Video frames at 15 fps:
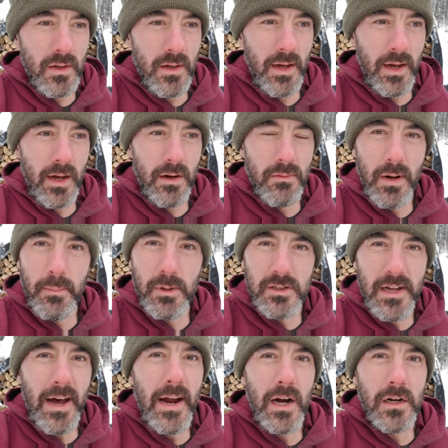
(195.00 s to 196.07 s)
uh, rubber
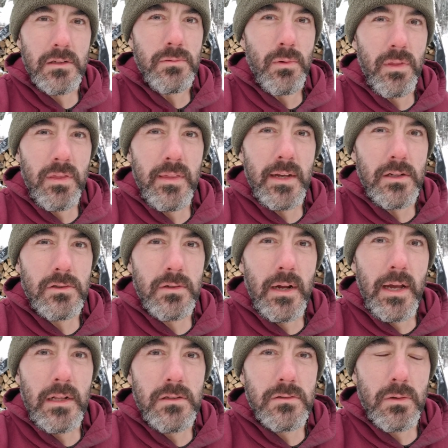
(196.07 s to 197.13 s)
tires with thick
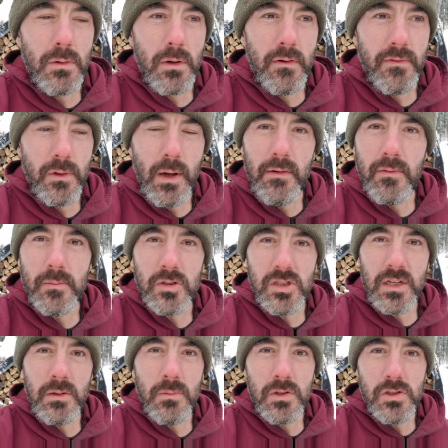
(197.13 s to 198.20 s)
treads or if you have a
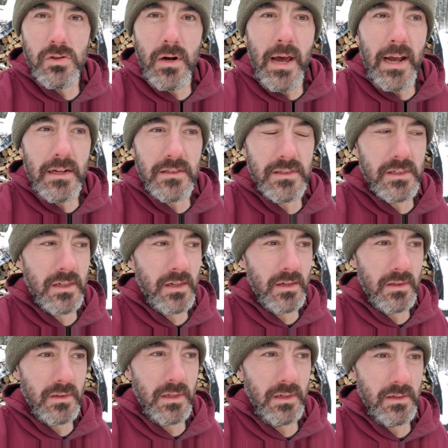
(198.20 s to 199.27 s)
machine with tracks
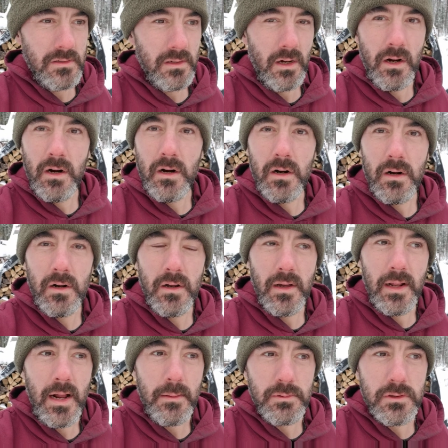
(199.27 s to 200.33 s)
these are
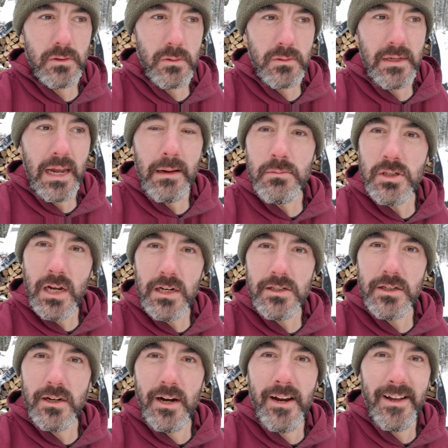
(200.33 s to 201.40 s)
an absolute game changer